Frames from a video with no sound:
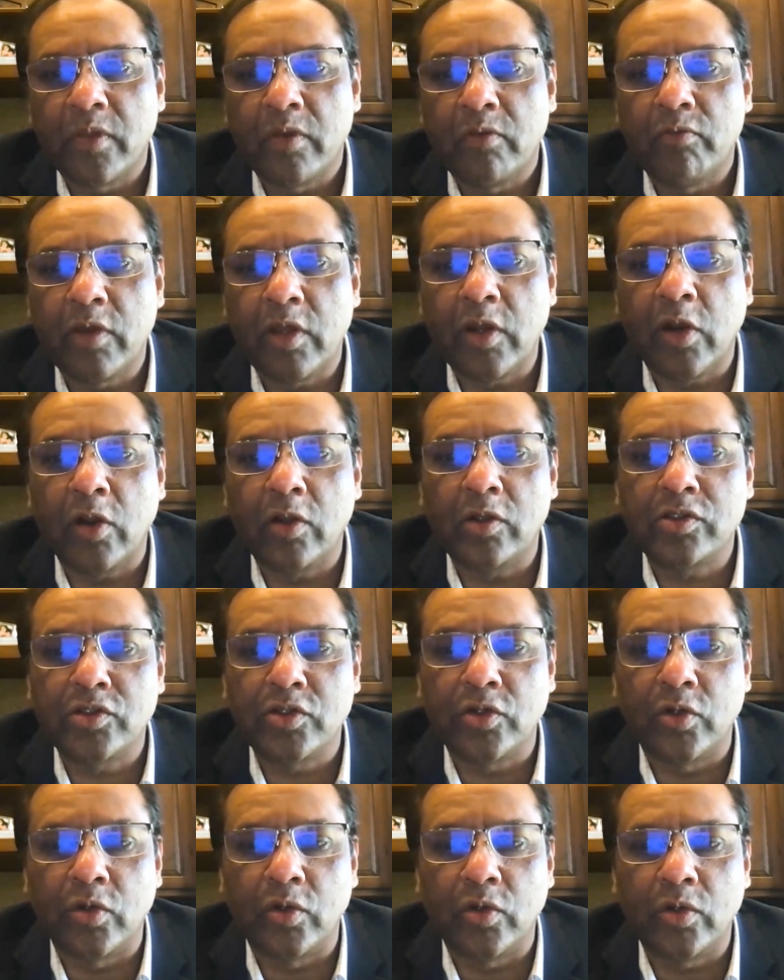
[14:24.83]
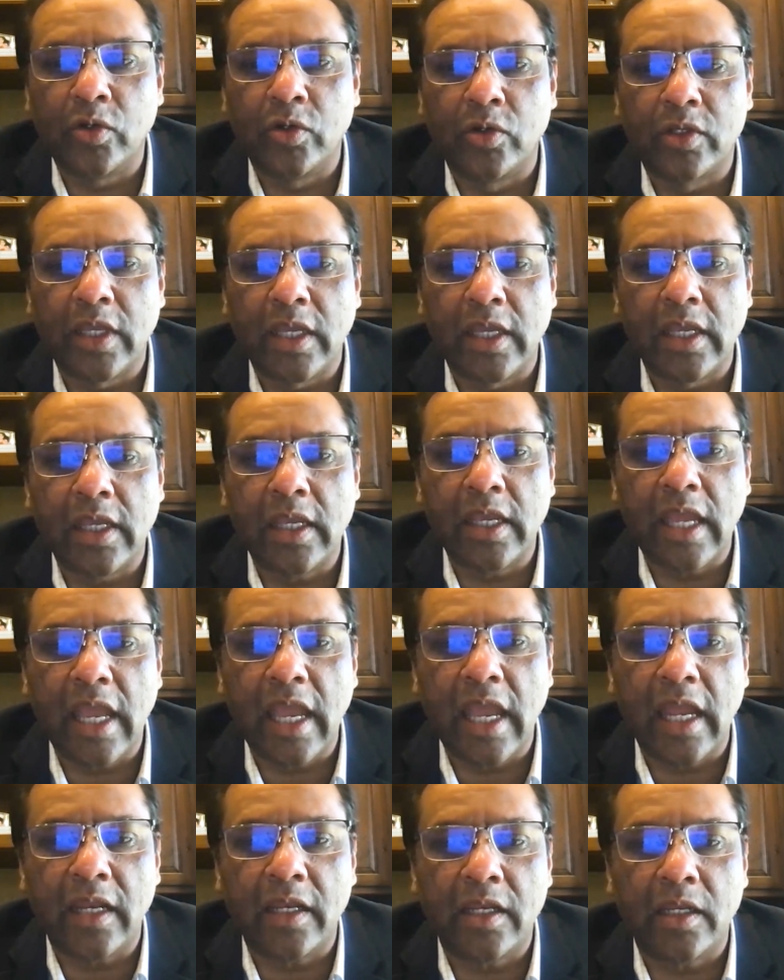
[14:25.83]
We are also looking
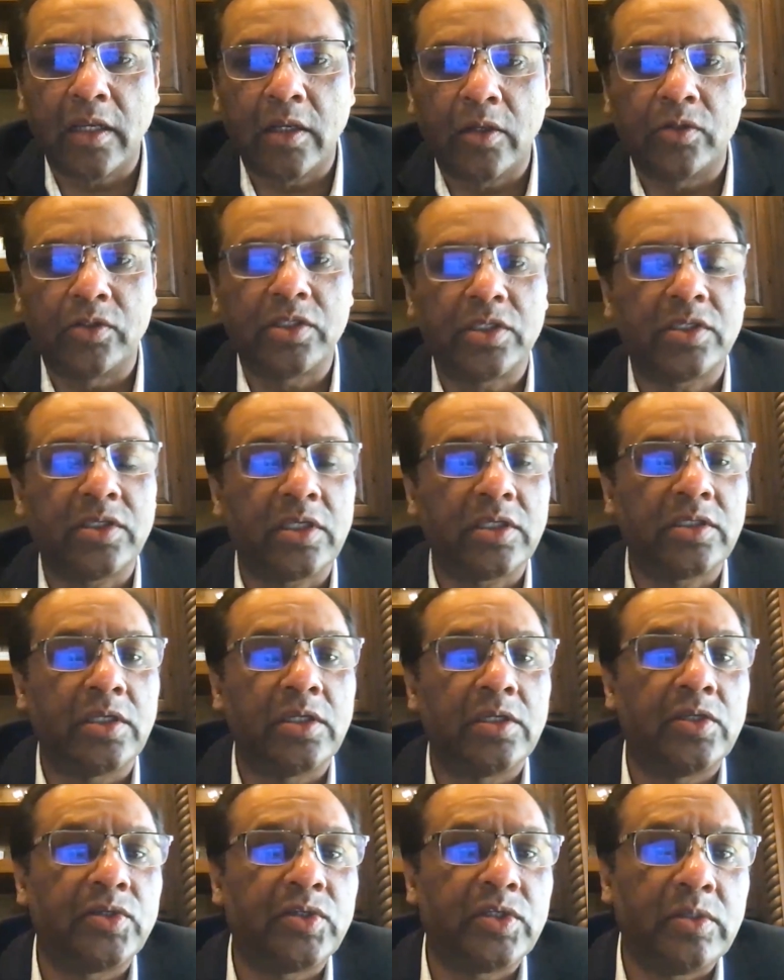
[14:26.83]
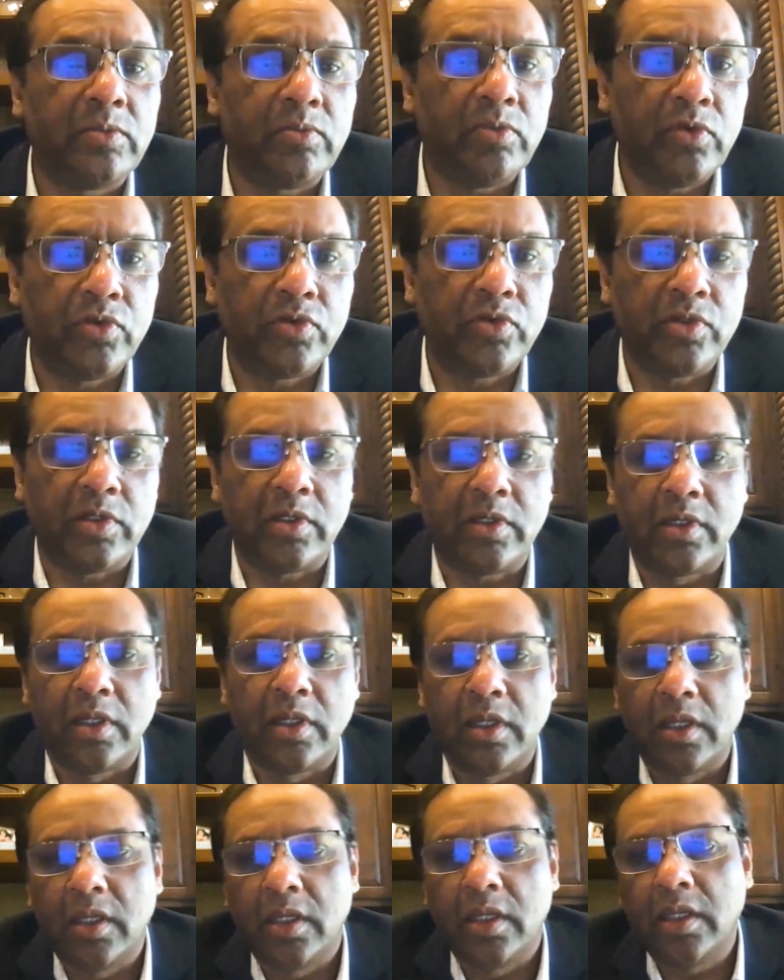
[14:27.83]
at logistics and distribution.
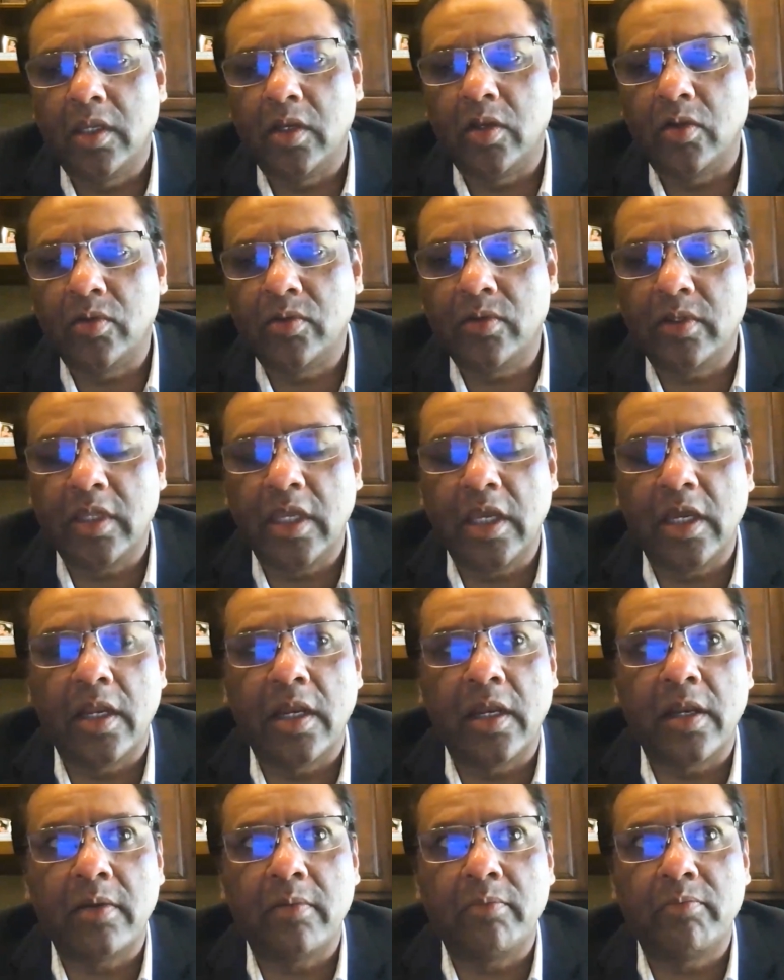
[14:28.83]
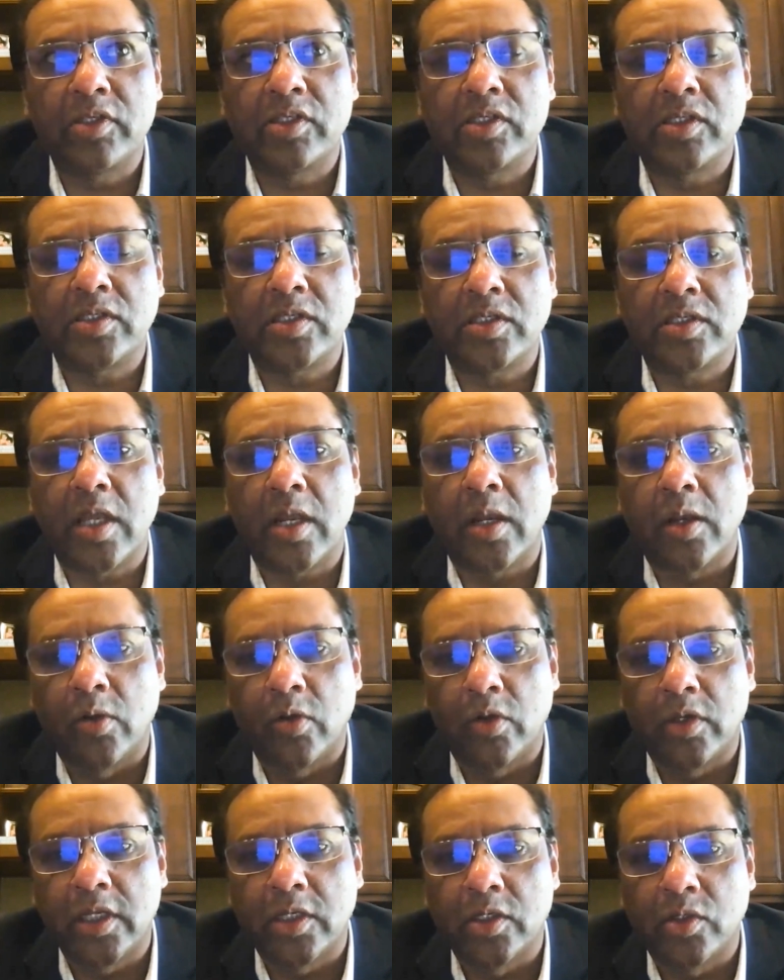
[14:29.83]
Businesses are
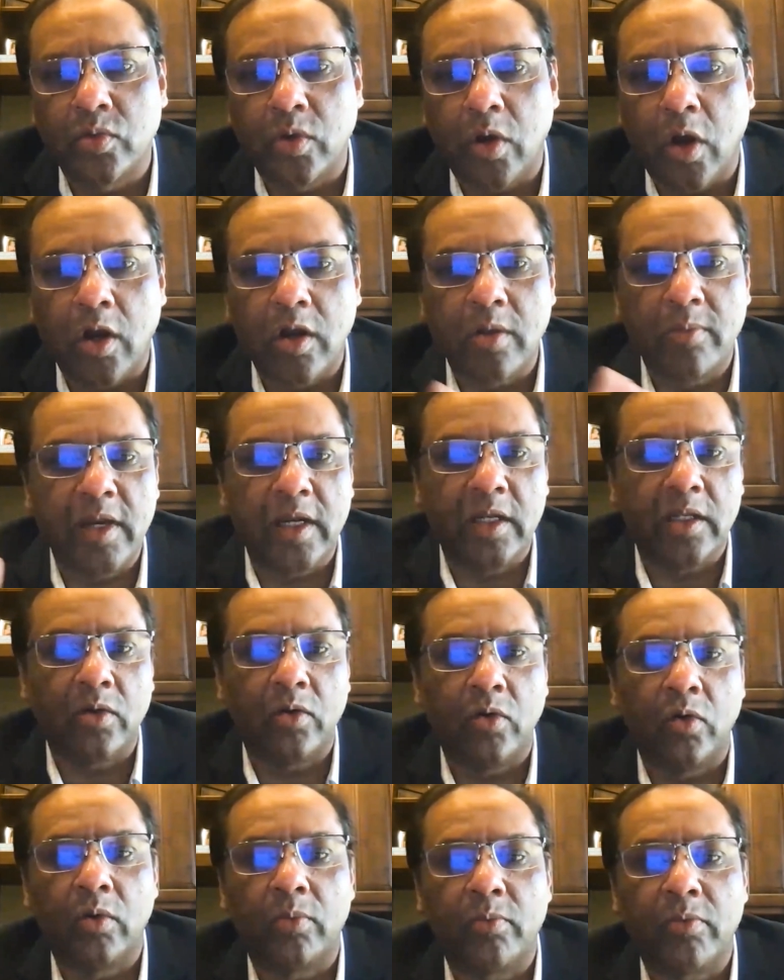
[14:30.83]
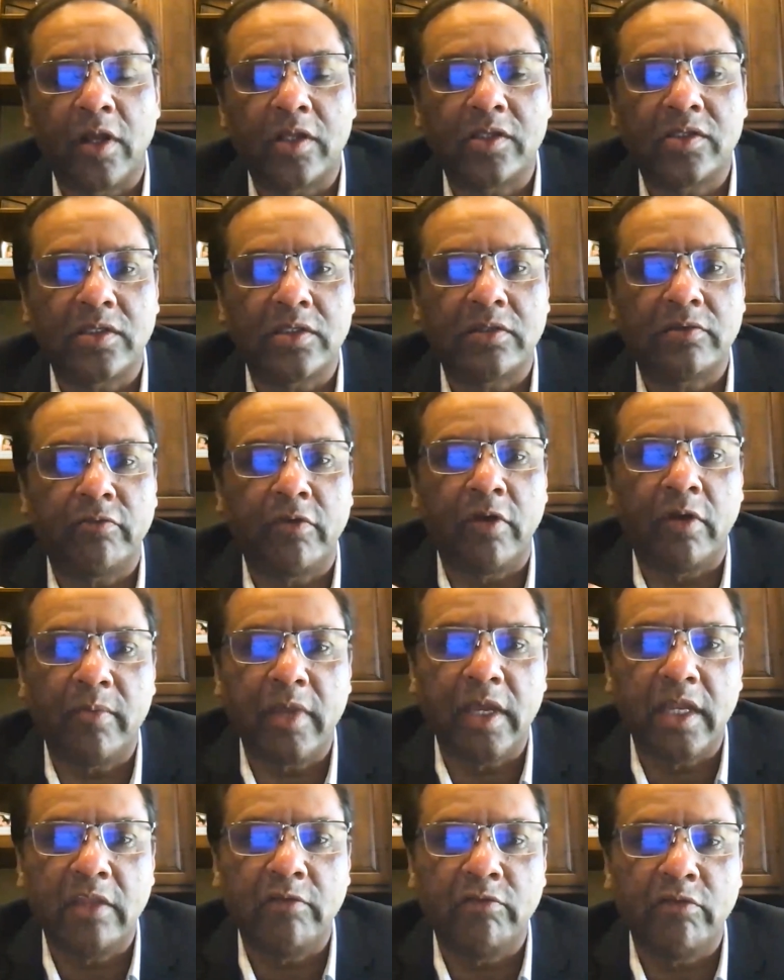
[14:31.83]
looking to automate the whole process from
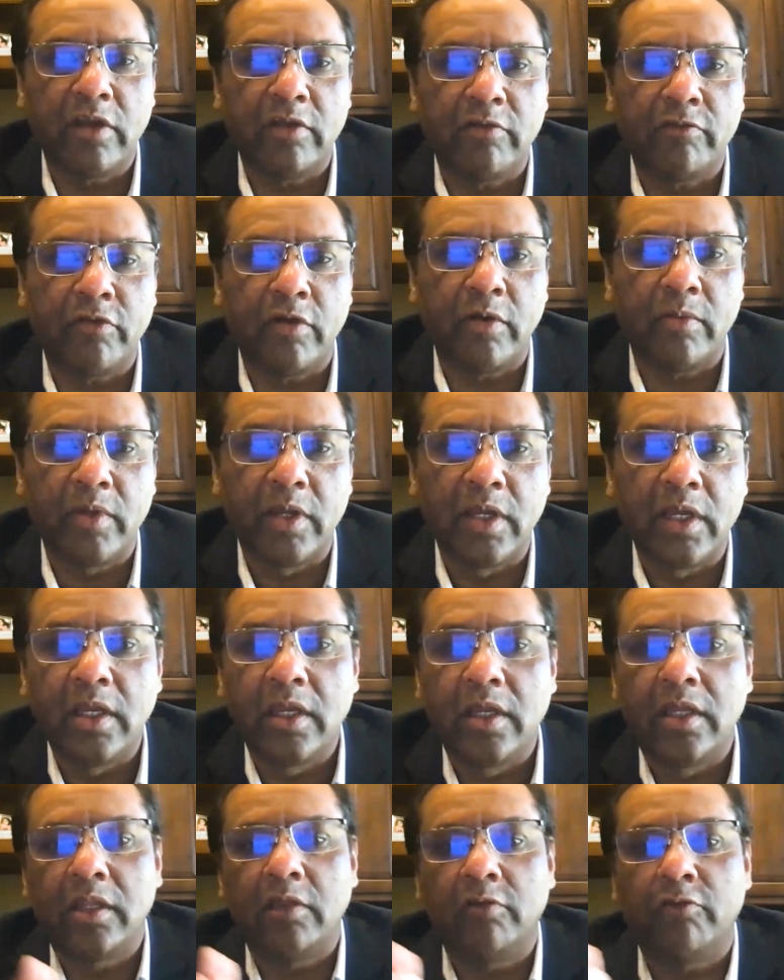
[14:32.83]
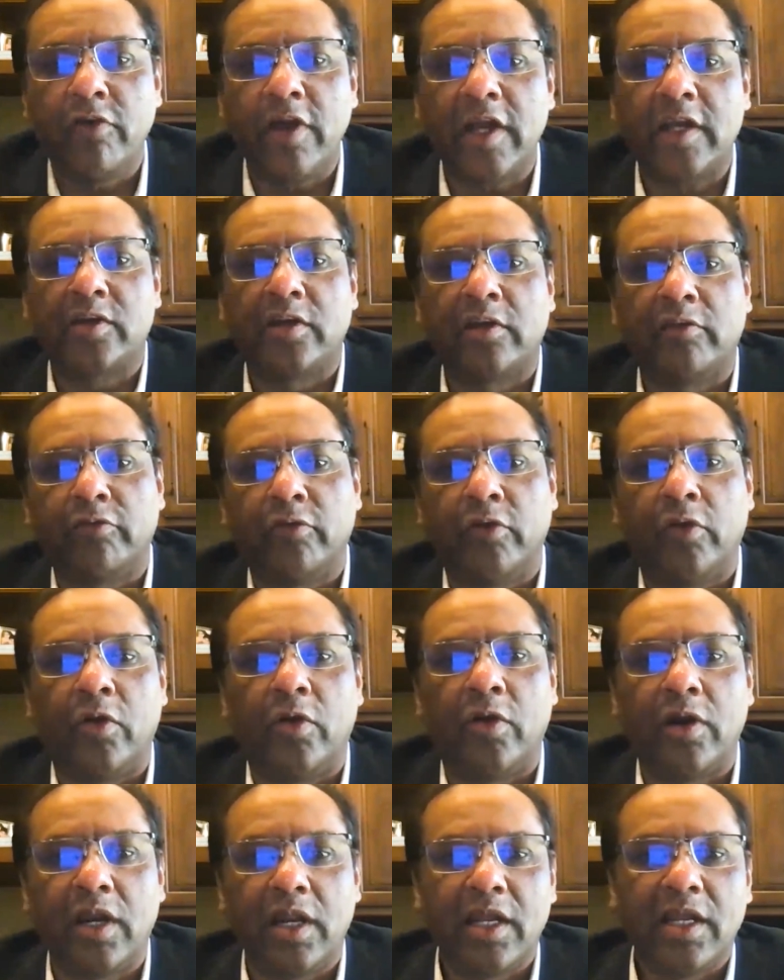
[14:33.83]
anywhere from the factory
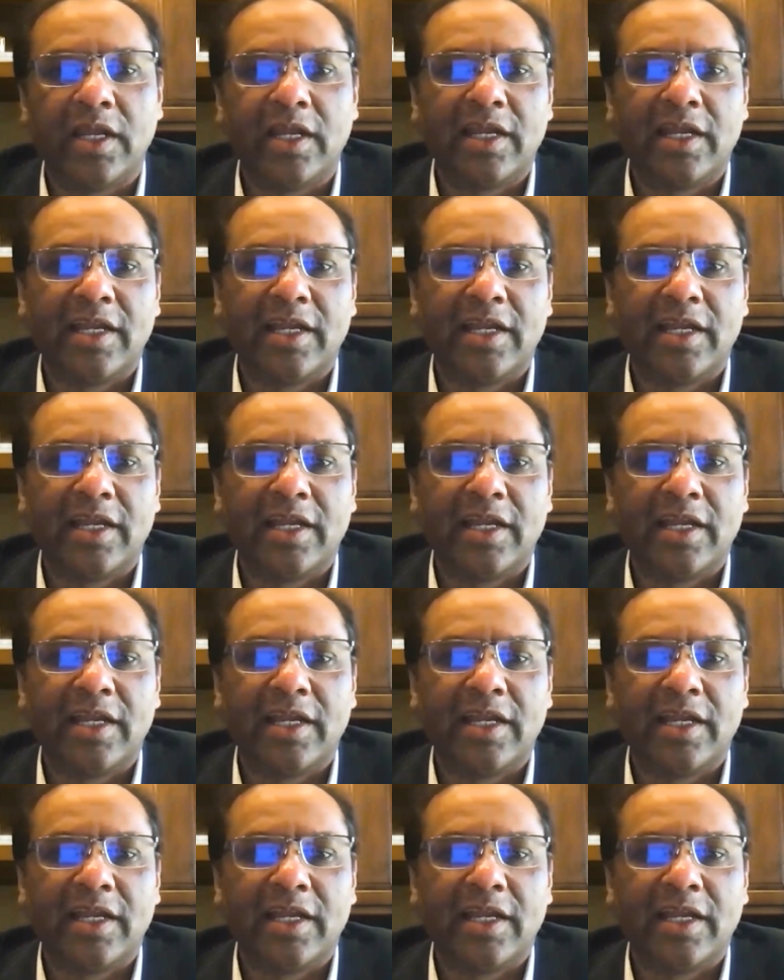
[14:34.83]
floor